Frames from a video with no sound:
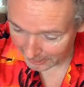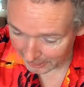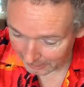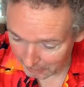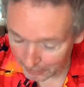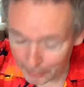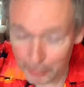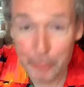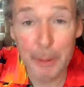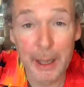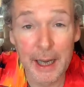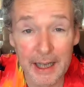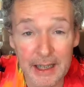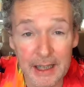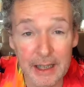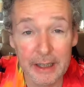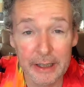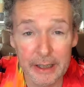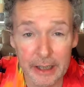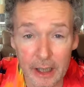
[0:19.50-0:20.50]
and most
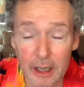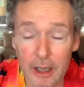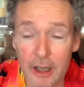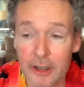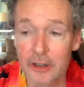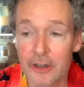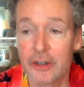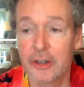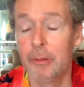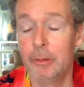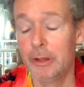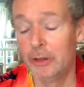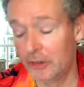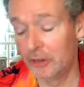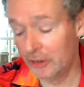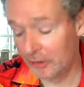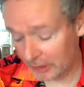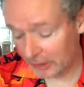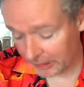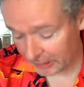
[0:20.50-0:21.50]
pain in the ass, which
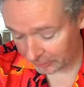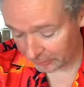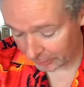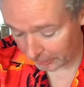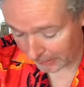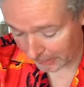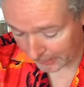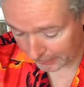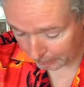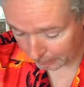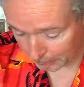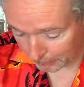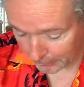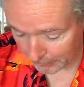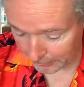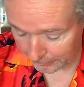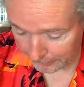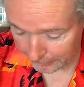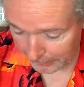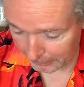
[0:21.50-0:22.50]
is the new album
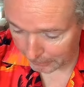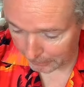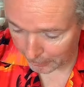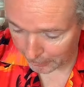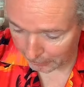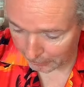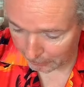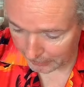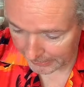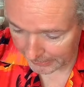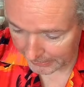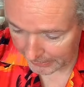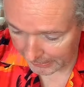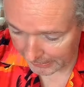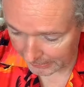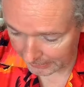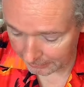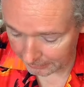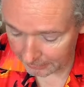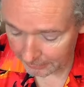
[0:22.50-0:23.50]
by Vampire
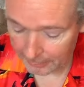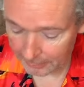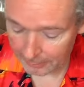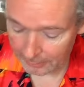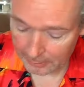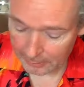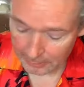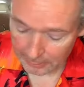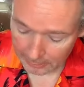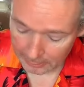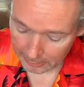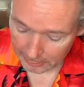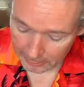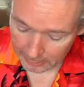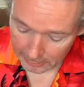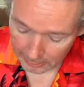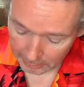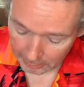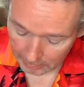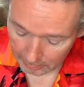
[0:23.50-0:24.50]
Weekend,
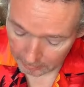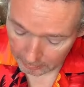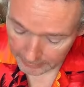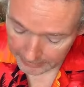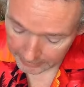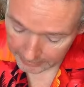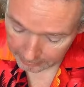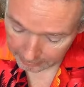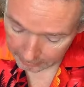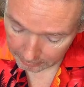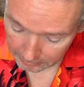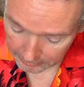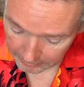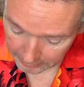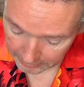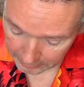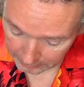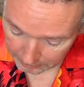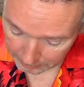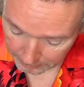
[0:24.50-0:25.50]
Only God
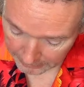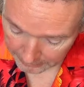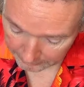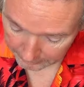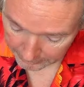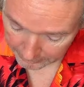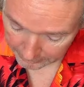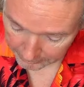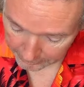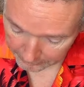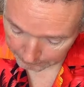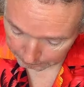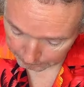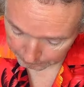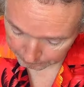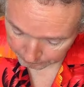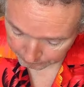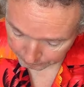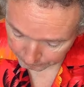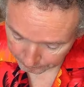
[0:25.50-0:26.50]
Is Above Us.
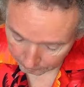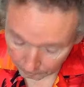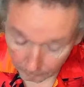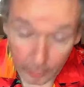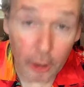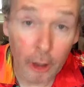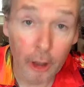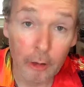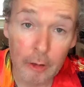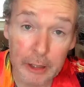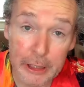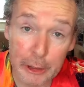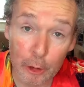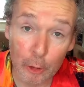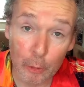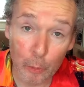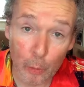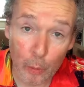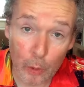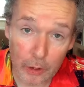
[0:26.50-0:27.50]
Only
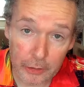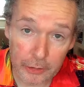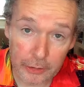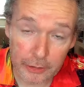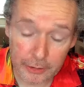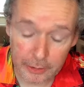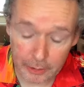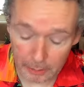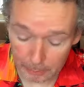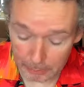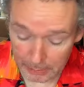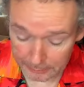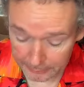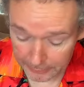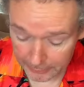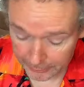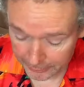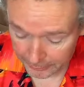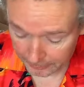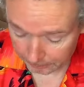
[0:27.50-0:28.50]
God Was Above
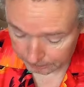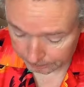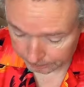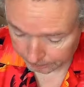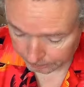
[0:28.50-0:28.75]
Us.